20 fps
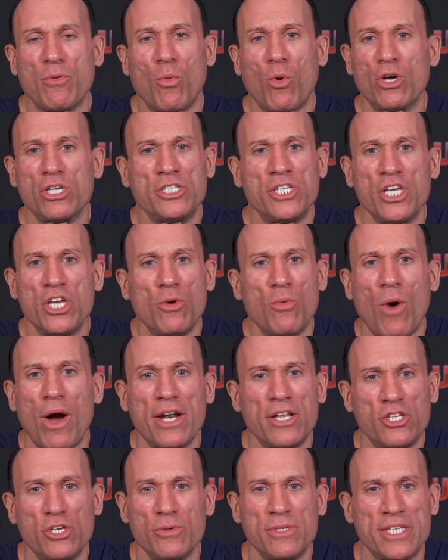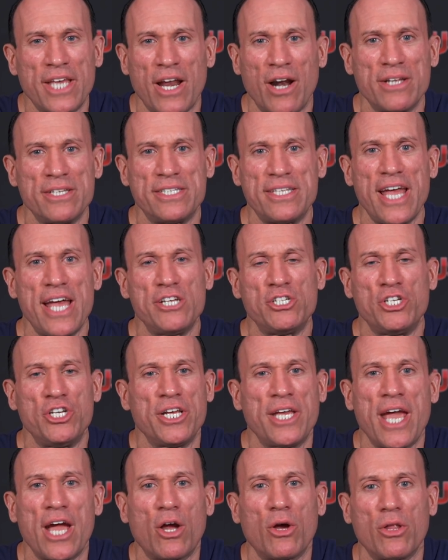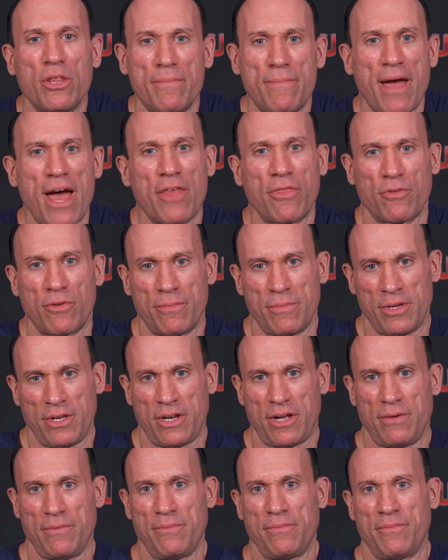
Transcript: The worst thing you want to do is get on stage and you can't go to the bathroom. You know.